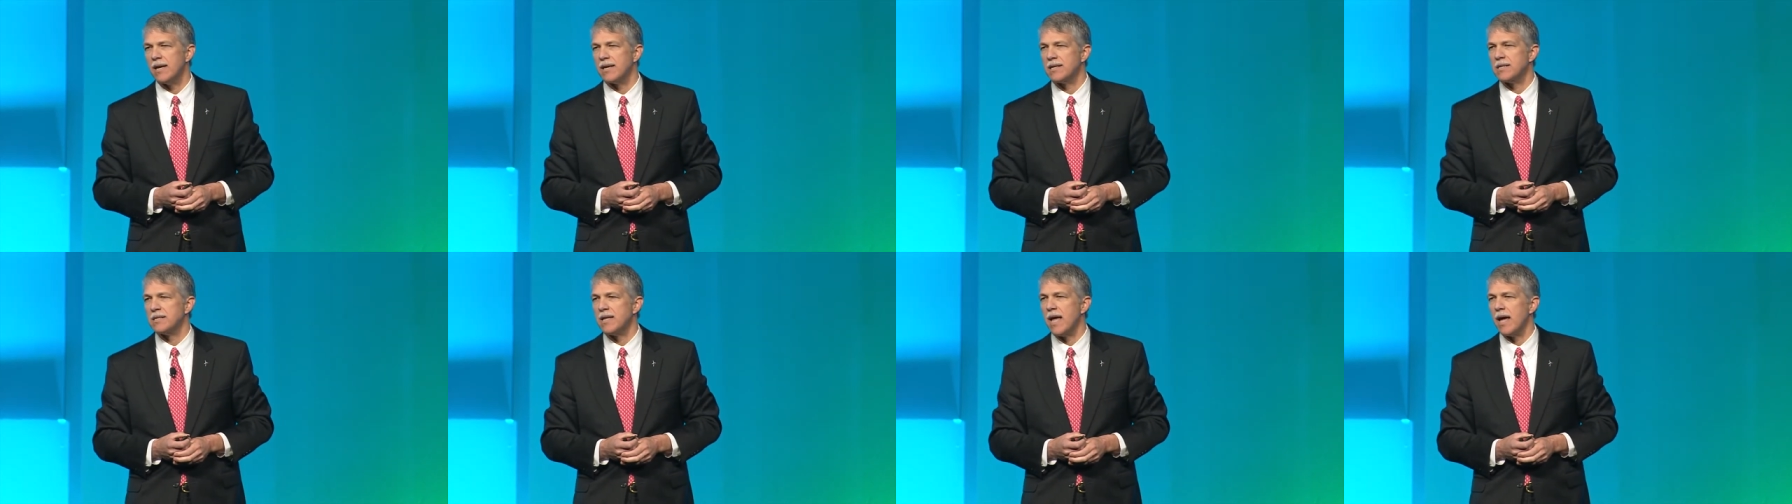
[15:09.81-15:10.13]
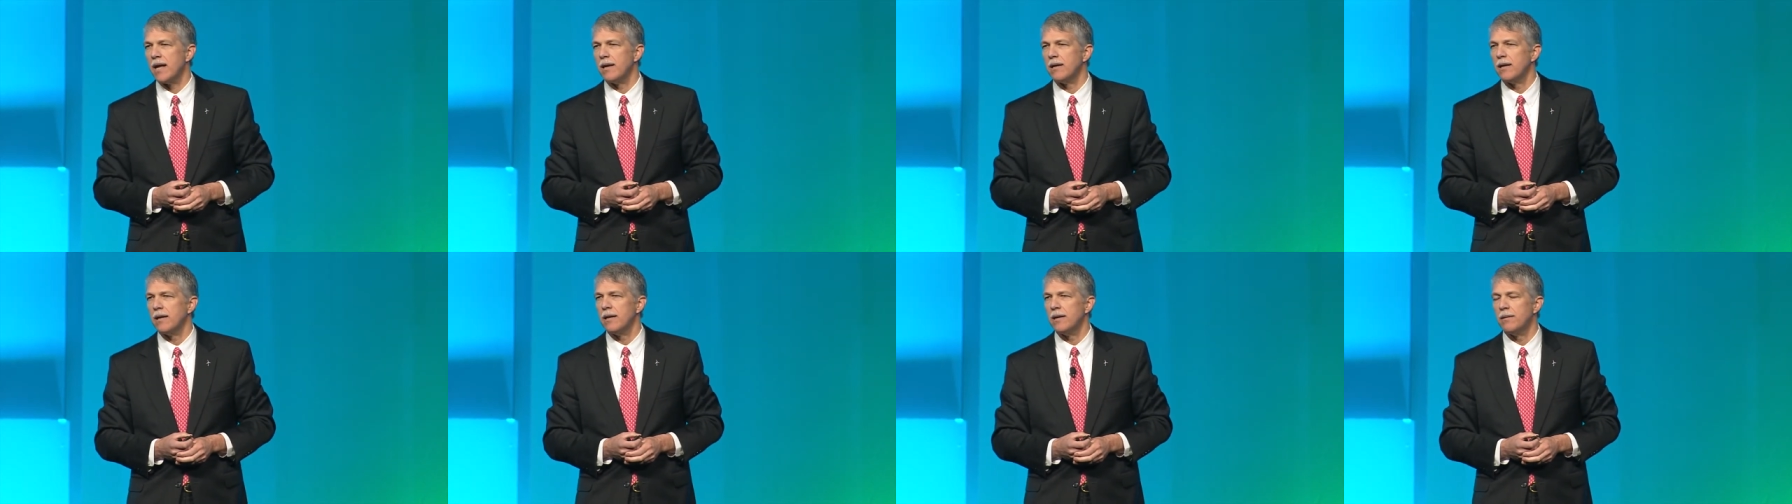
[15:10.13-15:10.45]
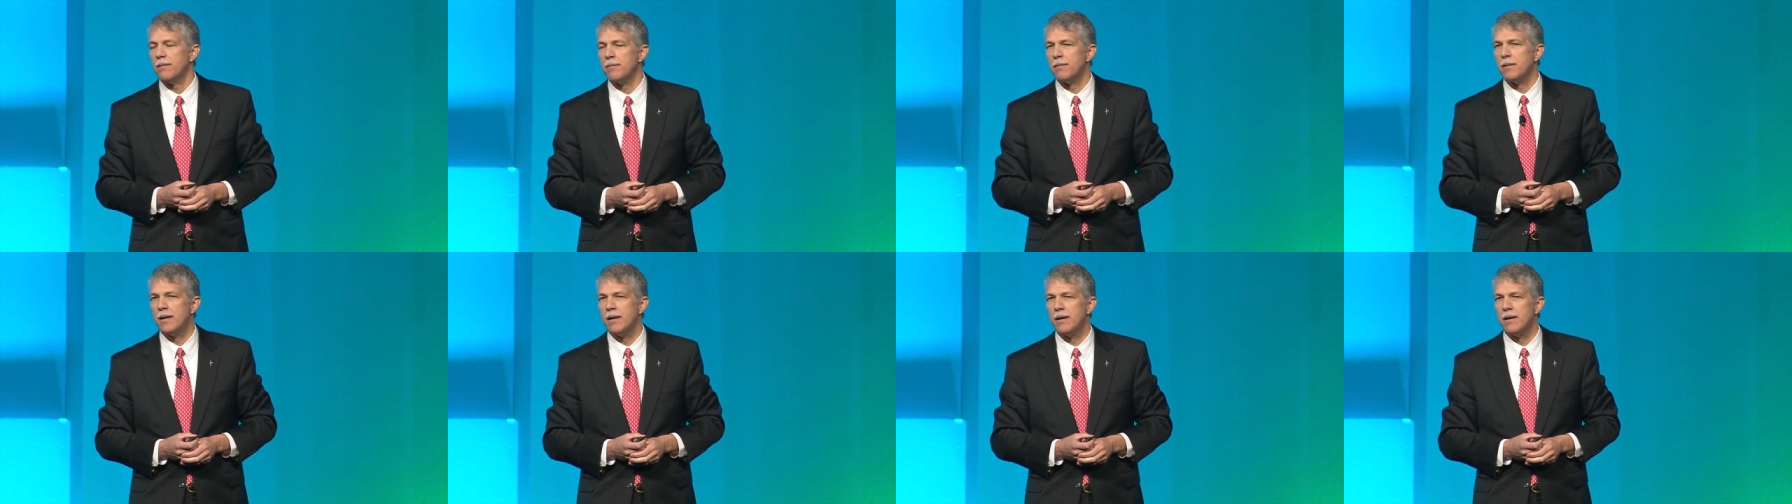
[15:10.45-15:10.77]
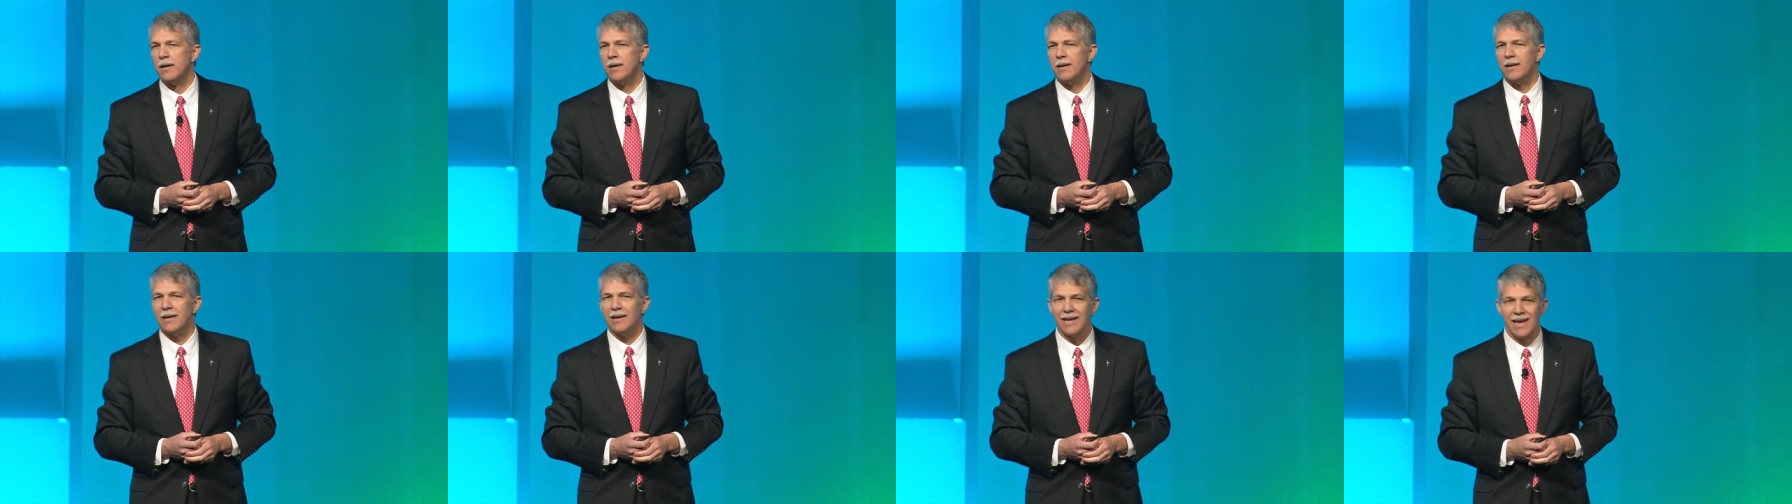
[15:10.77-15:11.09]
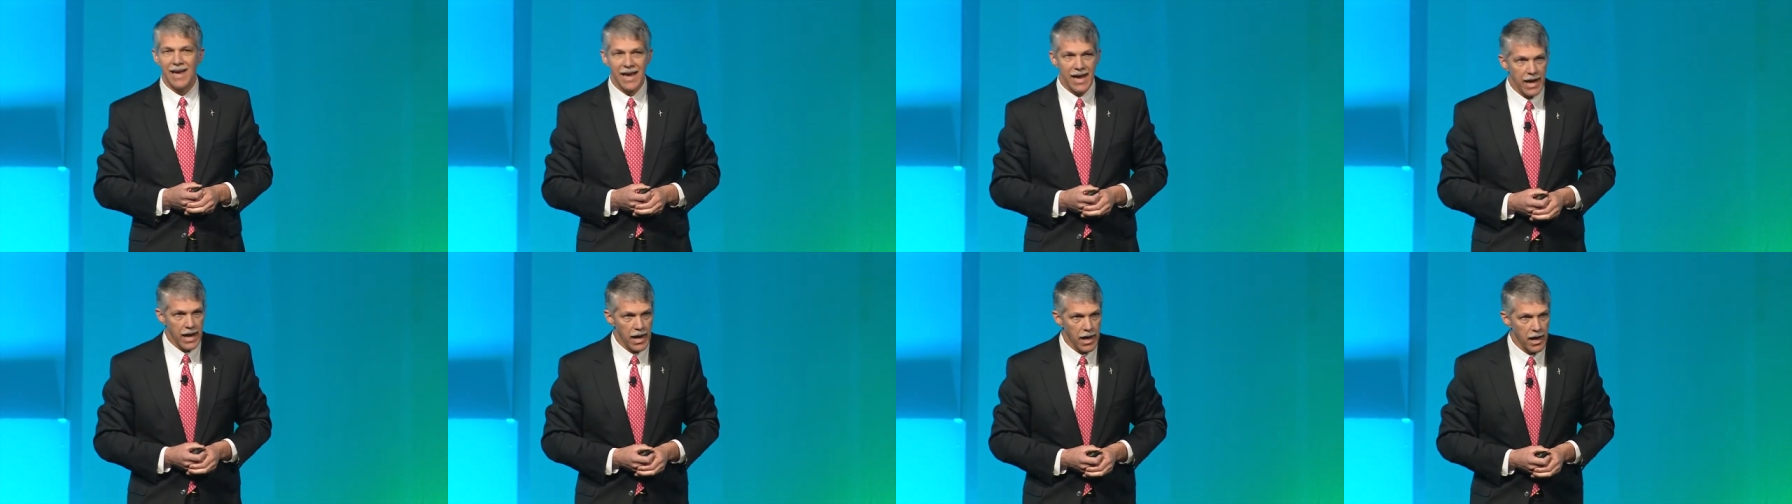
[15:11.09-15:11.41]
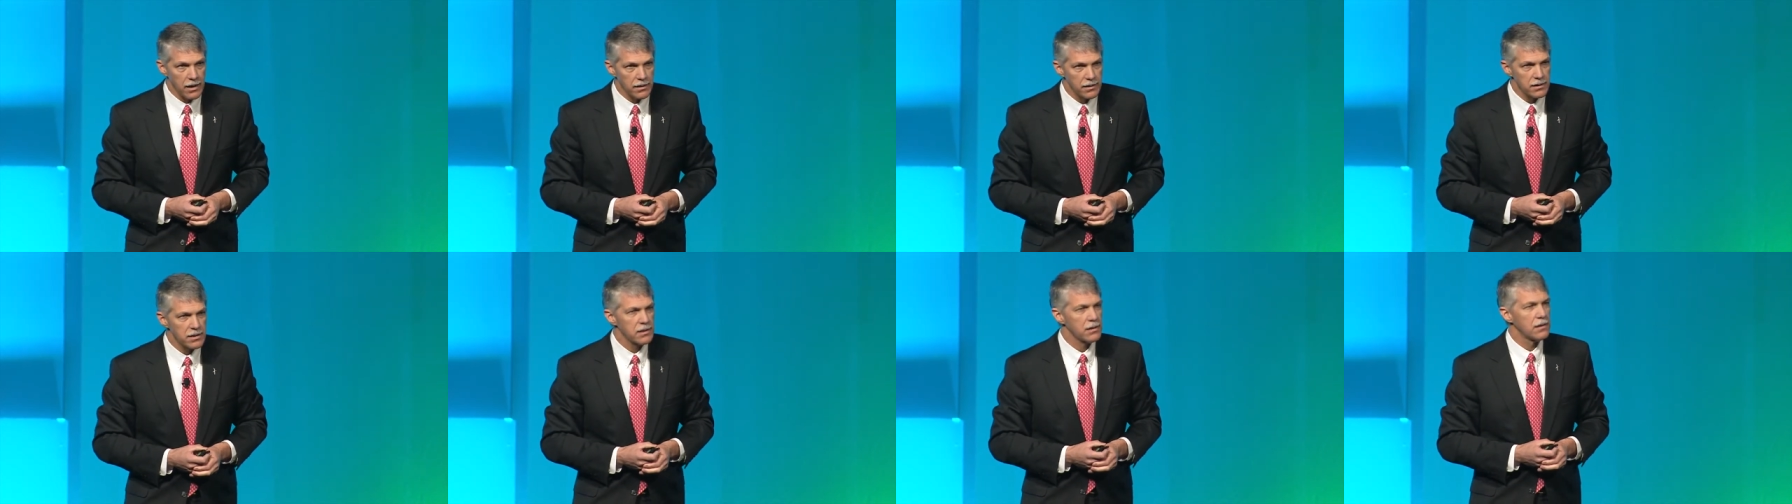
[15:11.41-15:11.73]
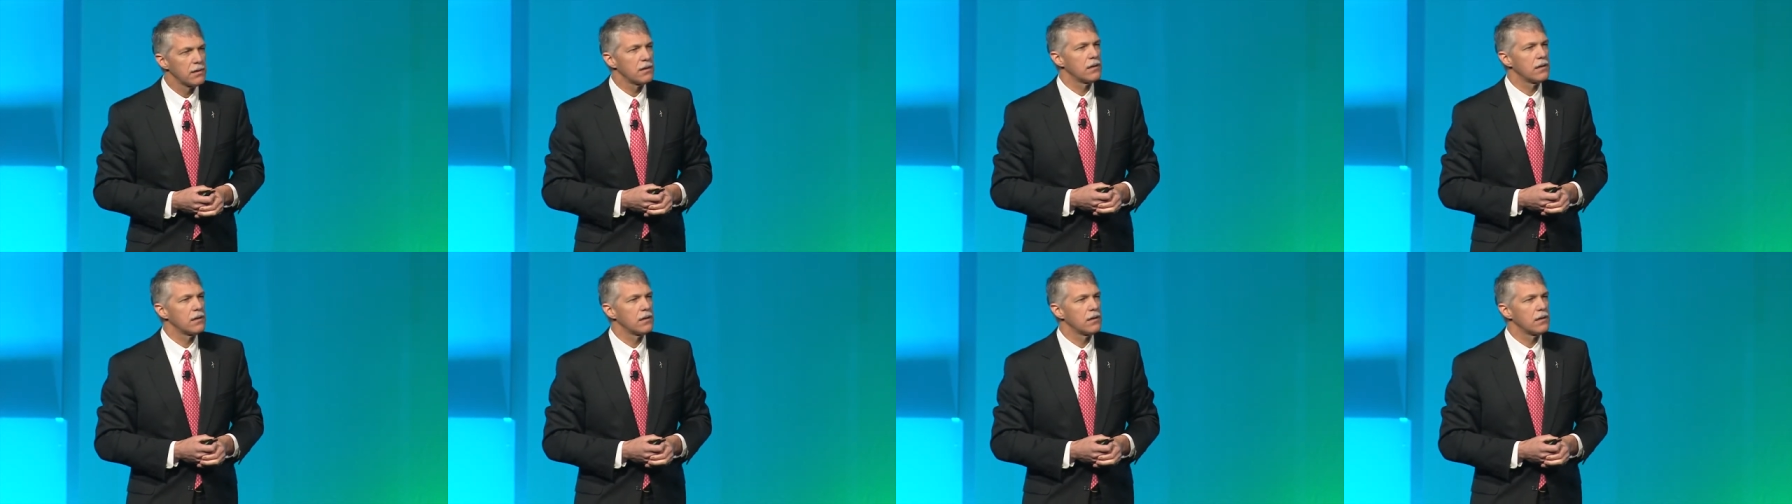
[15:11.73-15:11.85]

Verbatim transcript: extended, and